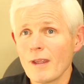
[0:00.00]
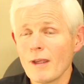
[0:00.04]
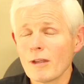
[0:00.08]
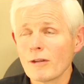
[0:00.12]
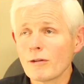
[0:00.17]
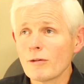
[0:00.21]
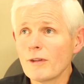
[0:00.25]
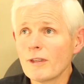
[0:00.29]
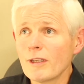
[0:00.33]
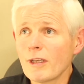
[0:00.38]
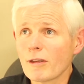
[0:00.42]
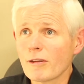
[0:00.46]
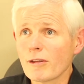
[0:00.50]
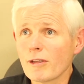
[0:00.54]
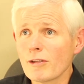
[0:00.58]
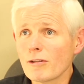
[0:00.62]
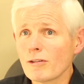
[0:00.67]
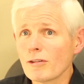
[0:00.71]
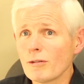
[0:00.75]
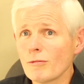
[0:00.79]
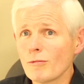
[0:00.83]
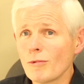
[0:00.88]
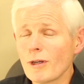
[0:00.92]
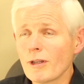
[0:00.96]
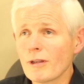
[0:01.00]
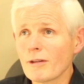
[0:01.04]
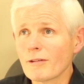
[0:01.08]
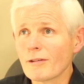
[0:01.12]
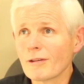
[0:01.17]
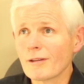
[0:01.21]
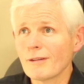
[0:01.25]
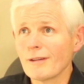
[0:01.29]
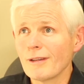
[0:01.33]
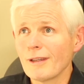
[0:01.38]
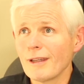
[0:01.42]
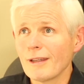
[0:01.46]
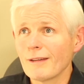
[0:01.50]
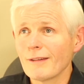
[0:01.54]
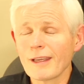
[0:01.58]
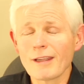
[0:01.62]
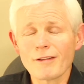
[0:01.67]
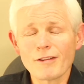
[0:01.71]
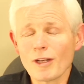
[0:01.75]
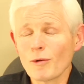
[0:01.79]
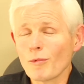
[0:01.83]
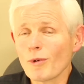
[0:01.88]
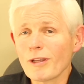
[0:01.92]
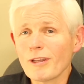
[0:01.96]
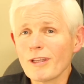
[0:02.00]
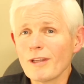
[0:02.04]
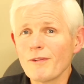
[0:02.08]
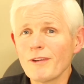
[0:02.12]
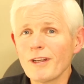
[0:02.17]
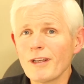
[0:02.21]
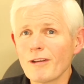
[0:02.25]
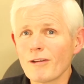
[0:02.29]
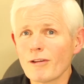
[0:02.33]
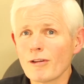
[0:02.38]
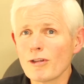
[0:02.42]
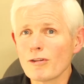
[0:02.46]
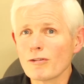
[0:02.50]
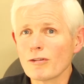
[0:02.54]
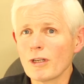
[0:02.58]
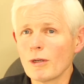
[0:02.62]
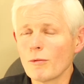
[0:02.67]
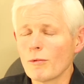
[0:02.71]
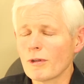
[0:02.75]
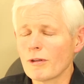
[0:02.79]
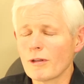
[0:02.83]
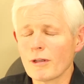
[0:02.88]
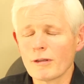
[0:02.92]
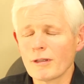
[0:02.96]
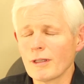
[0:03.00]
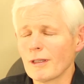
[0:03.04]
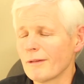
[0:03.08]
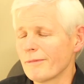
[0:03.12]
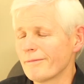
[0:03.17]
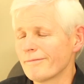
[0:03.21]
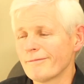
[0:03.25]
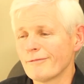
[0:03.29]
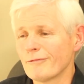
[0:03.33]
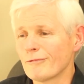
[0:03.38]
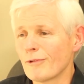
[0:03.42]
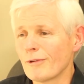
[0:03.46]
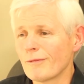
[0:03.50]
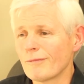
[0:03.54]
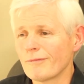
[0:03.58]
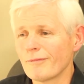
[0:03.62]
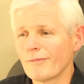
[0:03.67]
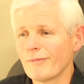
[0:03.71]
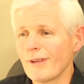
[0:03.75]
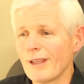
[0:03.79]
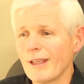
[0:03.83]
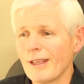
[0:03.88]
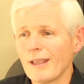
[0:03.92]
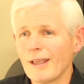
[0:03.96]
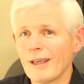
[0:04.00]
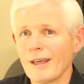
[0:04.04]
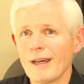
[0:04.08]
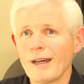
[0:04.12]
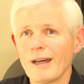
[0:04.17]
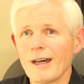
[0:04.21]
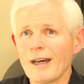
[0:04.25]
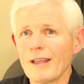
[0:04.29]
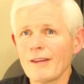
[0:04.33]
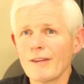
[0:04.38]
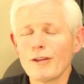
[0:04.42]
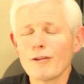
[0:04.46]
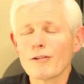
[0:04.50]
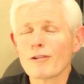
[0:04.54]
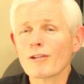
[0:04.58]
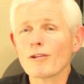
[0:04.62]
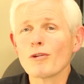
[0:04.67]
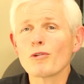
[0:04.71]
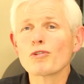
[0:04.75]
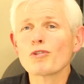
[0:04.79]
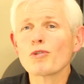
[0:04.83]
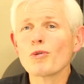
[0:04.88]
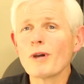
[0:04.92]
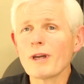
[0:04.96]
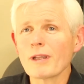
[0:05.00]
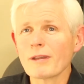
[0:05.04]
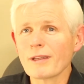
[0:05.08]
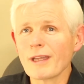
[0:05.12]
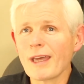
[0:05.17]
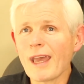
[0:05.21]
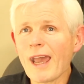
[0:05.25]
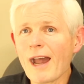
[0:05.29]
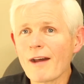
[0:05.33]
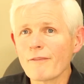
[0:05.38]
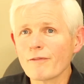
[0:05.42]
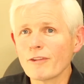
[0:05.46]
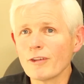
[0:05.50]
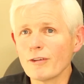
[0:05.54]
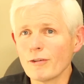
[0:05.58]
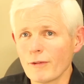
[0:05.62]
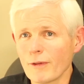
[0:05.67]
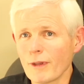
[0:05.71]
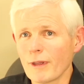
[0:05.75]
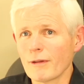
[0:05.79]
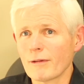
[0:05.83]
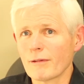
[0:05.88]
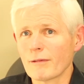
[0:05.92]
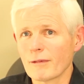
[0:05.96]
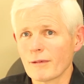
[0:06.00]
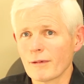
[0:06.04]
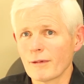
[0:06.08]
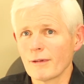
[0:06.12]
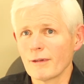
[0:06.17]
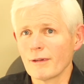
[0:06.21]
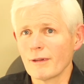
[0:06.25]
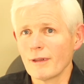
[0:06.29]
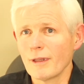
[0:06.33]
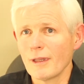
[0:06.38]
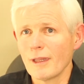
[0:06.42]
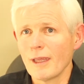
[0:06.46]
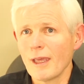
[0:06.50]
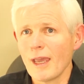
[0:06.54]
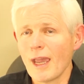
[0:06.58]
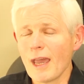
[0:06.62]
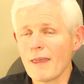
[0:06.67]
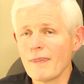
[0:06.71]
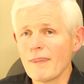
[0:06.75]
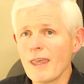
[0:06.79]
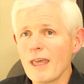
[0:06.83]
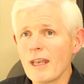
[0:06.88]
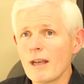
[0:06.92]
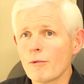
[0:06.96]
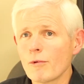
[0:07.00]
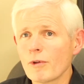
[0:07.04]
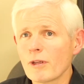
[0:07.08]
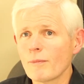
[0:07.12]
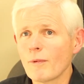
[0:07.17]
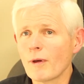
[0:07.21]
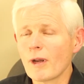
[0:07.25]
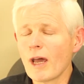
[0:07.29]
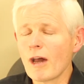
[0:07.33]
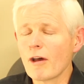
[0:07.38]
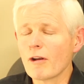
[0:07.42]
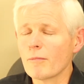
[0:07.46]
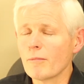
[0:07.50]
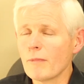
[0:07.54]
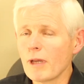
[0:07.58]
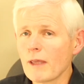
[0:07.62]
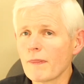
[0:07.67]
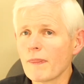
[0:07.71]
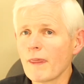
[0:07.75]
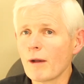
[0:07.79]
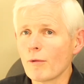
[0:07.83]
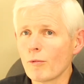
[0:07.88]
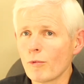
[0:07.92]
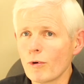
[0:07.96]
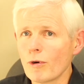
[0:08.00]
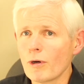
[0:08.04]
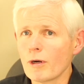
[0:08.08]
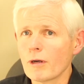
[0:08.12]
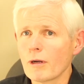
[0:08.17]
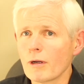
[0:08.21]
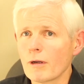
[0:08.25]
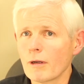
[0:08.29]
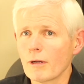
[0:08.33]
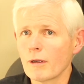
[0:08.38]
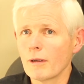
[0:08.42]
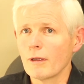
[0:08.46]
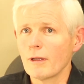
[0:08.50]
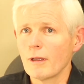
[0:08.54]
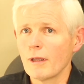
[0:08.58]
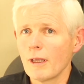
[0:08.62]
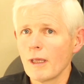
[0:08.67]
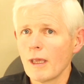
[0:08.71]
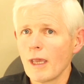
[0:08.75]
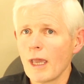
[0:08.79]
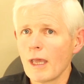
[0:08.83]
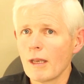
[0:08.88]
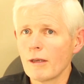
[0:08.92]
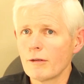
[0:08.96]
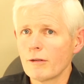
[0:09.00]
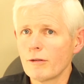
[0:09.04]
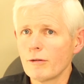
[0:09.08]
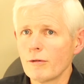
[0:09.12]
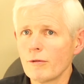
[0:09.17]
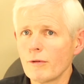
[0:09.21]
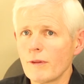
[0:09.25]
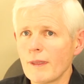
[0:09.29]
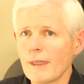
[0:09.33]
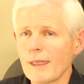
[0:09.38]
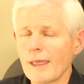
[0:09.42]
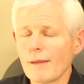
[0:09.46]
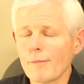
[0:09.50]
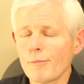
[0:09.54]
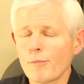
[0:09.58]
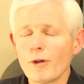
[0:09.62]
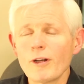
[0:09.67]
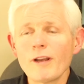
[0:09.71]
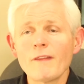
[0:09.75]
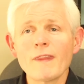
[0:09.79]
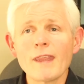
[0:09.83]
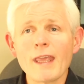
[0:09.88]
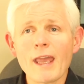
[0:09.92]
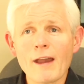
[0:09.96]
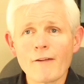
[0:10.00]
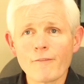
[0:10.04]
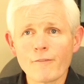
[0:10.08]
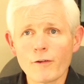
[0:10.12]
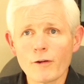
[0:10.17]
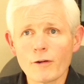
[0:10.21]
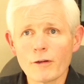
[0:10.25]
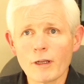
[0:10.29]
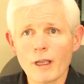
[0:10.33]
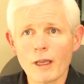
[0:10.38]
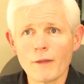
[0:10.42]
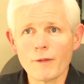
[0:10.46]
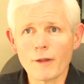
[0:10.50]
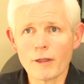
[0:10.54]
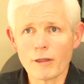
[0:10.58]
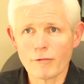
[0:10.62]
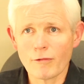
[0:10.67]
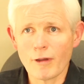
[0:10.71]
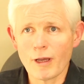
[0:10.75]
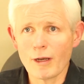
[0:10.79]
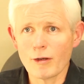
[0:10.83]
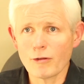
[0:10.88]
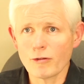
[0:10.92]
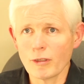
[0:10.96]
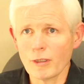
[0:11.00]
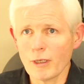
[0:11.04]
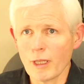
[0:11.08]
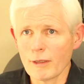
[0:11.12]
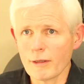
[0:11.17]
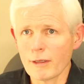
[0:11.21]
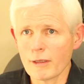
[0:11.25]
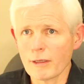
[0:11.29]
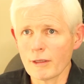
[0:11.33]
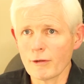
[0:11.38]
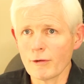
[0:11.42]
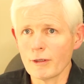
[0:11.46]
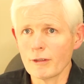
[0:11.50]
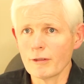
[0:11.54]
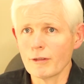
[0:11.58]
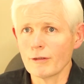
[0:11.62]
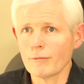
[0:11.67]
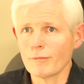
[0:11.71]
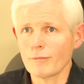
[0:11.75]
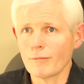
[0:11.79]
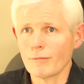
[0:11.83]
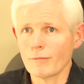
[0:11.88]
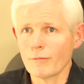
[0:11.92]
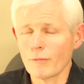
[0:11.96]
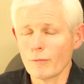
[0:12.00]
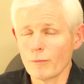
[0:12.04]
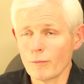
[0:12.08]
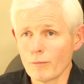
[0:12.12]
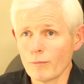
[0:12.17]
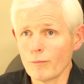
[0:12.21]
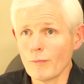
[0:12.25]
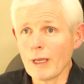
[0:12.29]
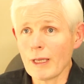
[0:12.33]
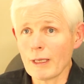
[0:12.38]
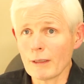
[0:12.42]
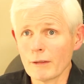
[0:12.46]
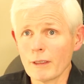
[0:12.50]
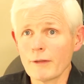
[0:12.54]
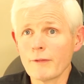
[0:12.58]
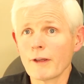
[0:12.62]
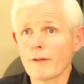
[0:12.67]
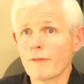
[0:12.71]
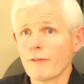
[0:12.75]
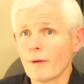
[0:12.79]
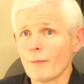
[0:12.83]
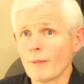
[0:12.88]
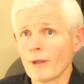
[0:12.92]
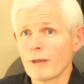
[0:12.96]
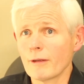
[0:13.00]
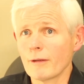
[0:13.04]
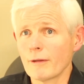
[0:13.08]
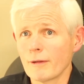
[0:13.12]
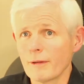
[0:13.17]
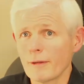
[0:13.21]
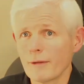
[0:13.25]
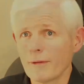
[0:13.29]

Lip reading: So the decision was, like I said, it wasn't even a decision. It was just there's no choice. I have to do this. And then it was about how to make that work and put in the effort and the strategy necessary to make a living from it.